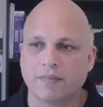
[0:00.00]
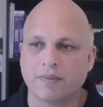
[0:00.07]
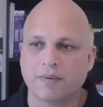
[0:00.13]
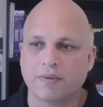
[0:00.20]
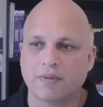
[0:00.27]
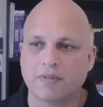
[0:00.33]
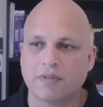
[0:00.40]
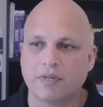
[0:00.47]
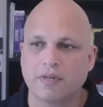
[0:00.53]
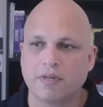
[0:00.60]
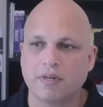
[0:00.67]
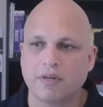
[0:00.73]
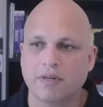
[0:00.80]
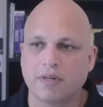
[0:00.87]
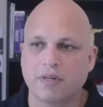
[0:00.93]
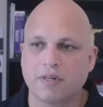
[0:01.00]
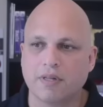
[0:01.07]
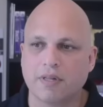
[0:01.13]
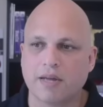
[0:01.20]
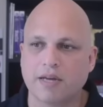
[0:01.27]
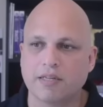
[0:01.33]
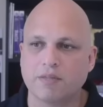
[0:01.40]
See,
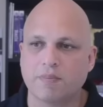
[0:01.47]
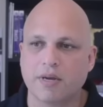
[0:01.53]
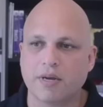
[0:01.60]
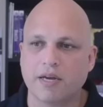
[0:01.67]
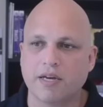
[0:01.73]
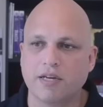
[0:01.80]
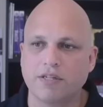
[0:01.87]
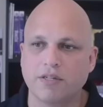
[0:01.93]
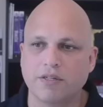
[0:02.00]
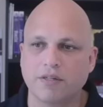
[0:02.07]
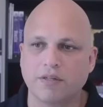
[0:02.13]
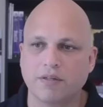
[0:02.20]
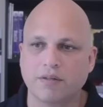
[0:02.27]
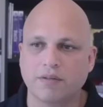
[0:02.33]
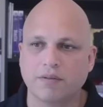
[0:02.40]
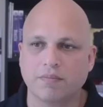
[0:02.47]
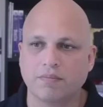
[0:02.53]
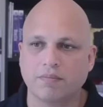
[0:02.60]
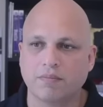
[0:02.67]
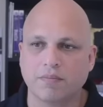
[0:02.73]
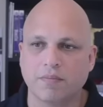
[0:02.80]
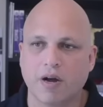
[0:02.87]
test page,
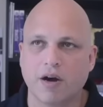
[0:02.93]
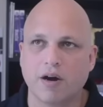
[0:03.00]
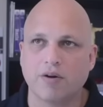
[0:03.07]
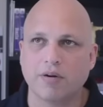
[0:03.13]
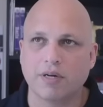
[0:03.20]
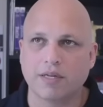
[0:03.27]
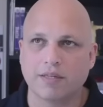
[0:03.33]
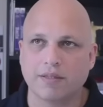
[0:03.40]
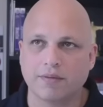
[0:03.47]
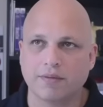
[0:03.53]
all good.